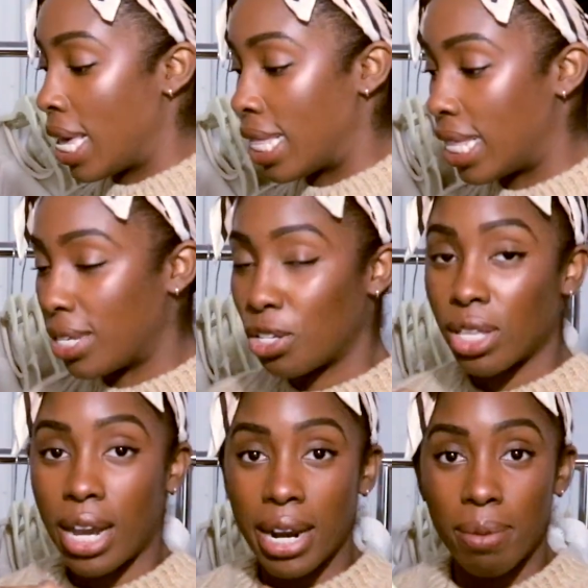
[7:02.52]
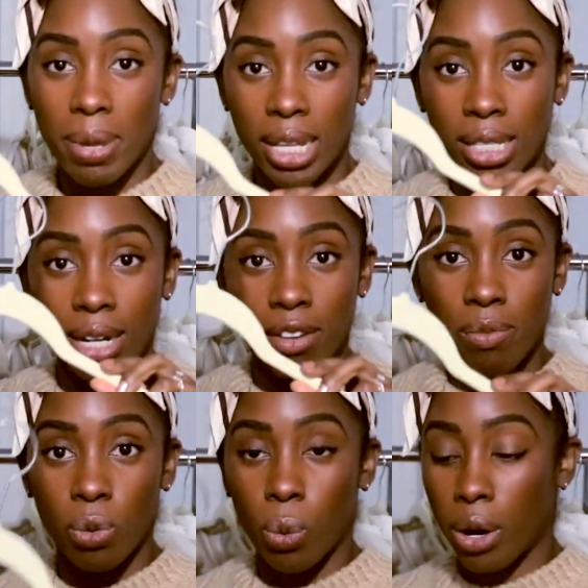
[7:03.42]
these are the kind of pants that I've
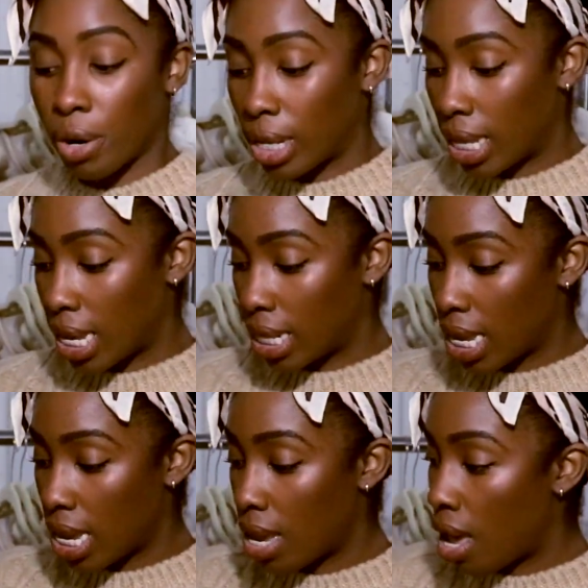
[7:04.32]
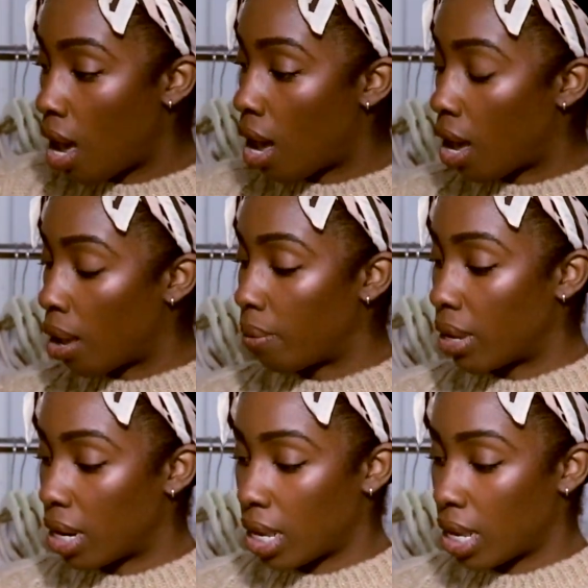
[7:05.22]
been wearing lately. It